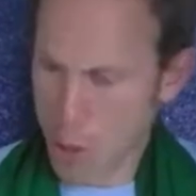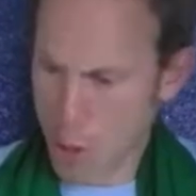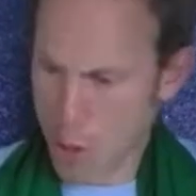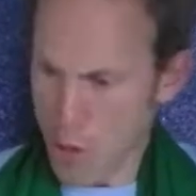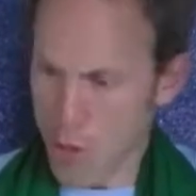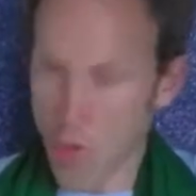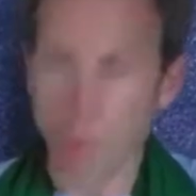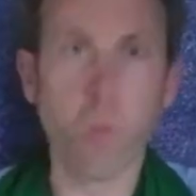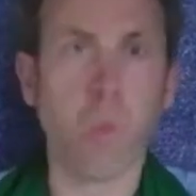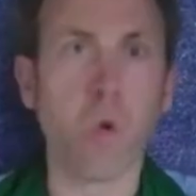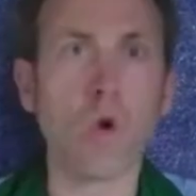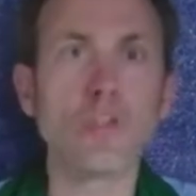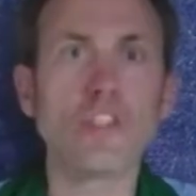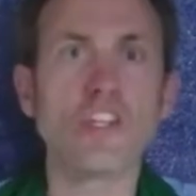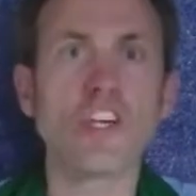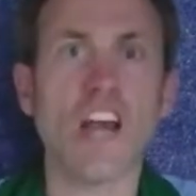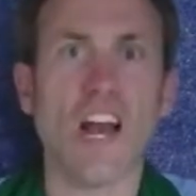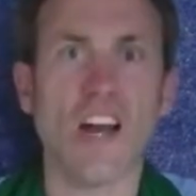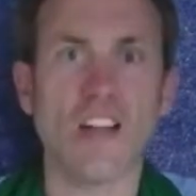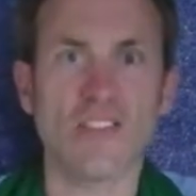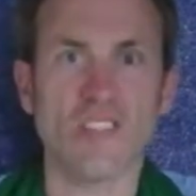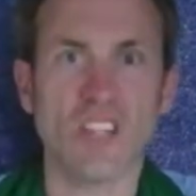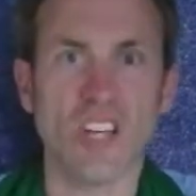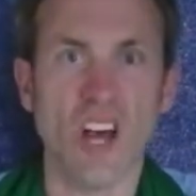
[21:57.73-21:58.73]
The
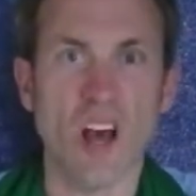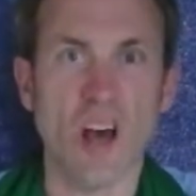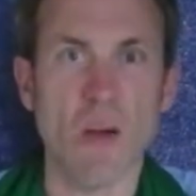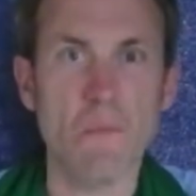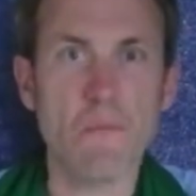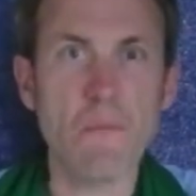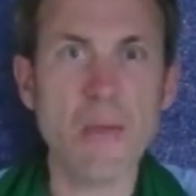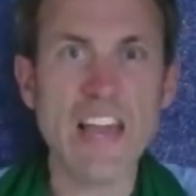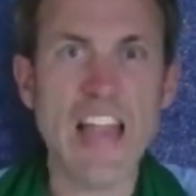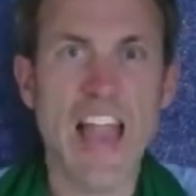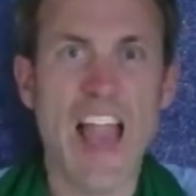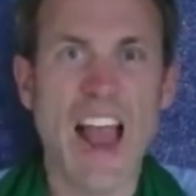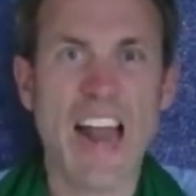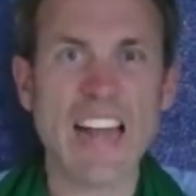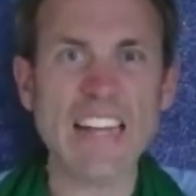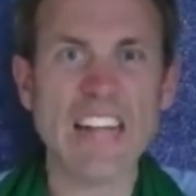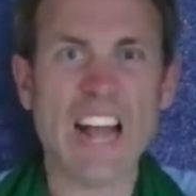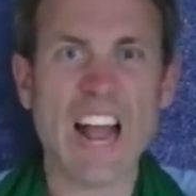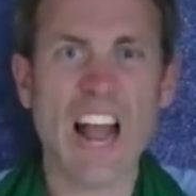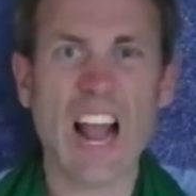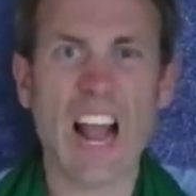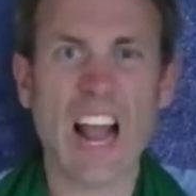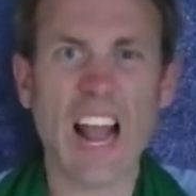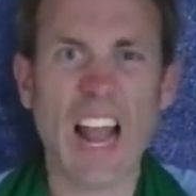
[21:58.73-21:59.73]
woodcutter began
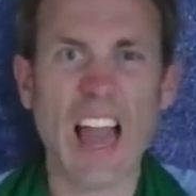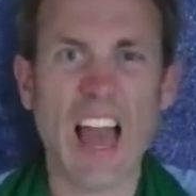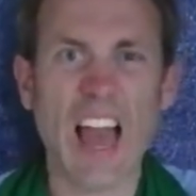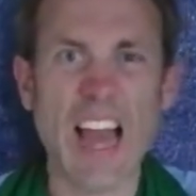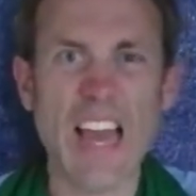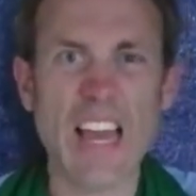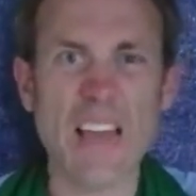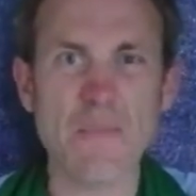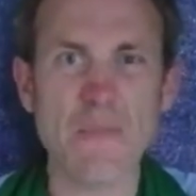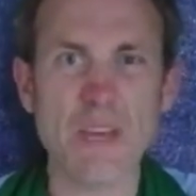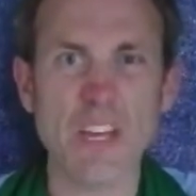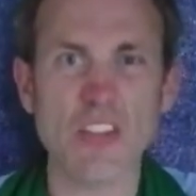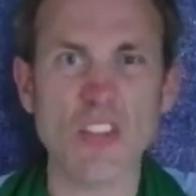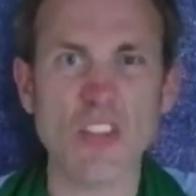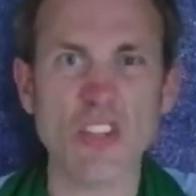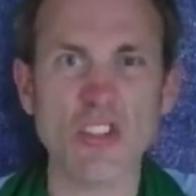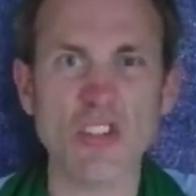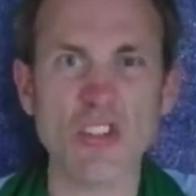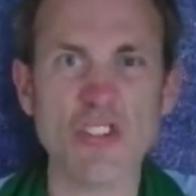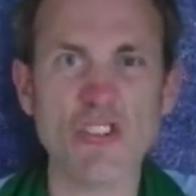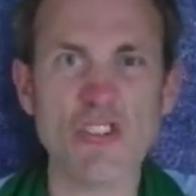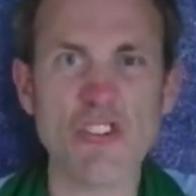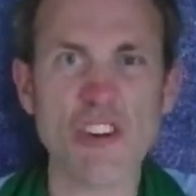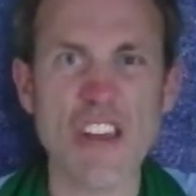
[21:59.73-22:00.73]
climbing the
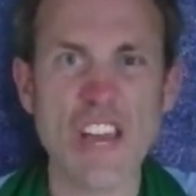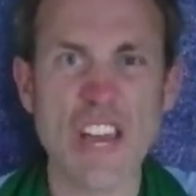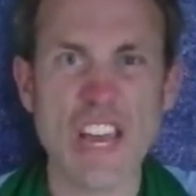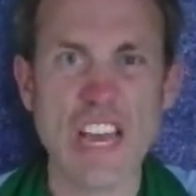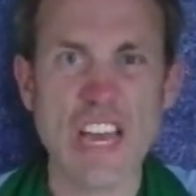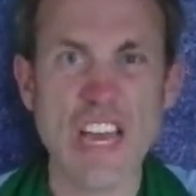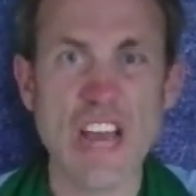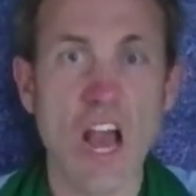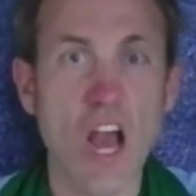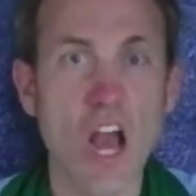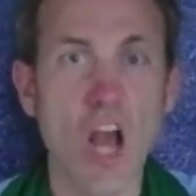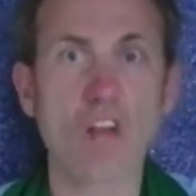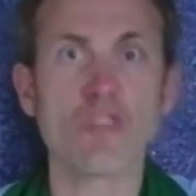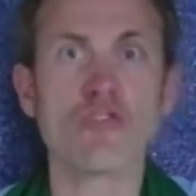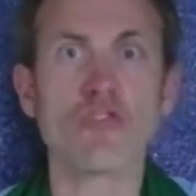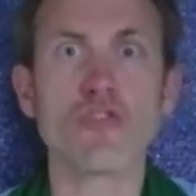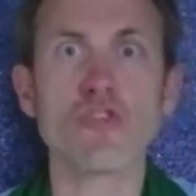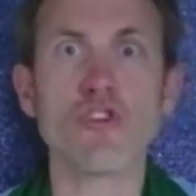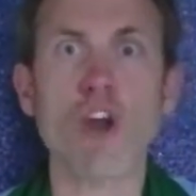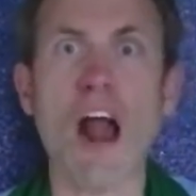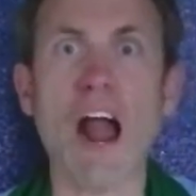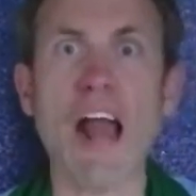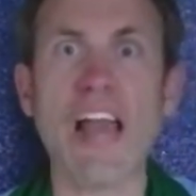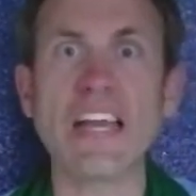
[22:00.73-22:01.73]
tree,
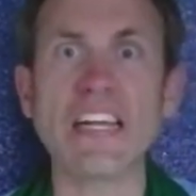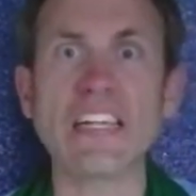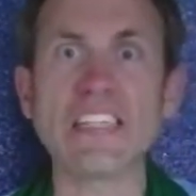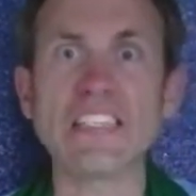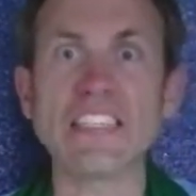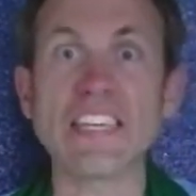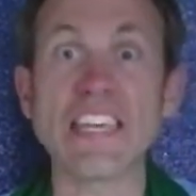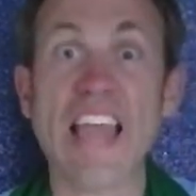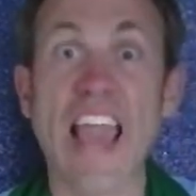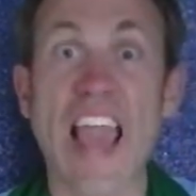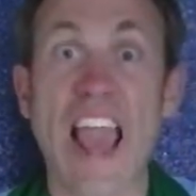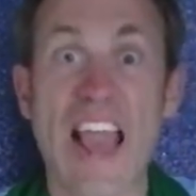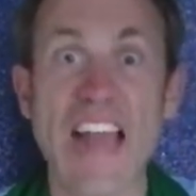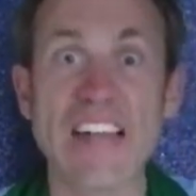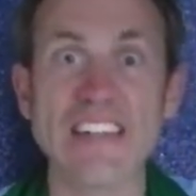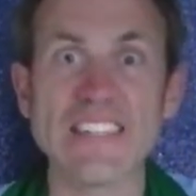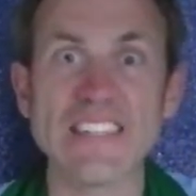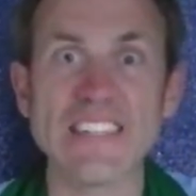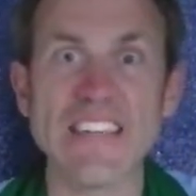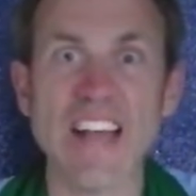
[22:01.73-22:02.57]
trying to get